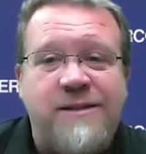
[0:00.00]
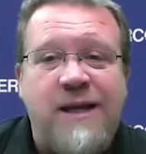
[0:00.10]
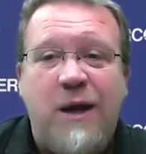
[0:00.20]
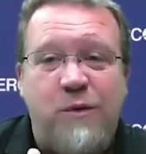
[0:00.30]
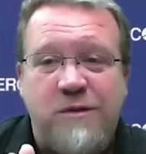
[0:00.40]

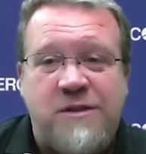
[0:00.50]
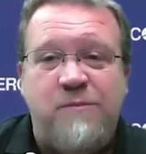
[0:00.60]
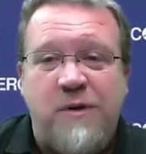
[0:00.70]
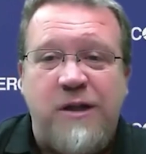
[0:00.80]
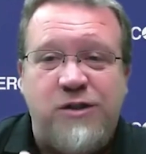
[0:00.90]
say with
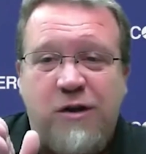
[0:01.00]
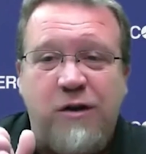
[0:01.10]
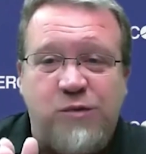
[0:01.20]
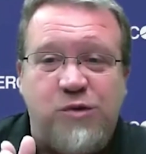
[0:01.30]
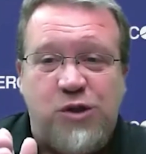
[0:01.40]
something that
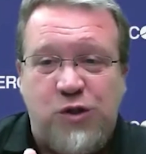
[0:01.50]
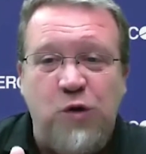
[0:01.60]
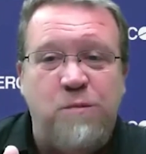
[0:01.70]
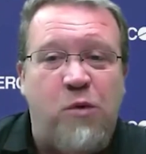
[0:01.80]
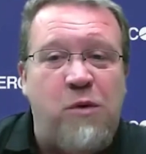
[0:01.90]
starts with the
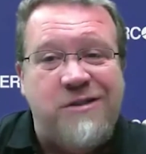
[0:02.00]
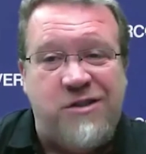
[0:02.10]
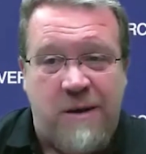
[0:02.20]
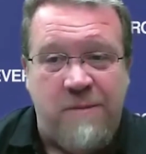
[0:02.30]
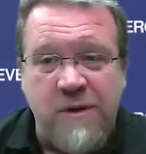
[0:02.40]
2 point
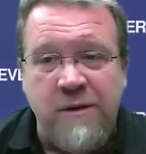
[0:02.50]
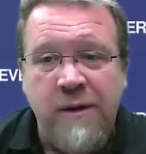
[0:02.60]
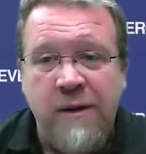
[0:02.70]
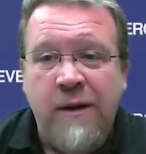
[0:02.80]
something,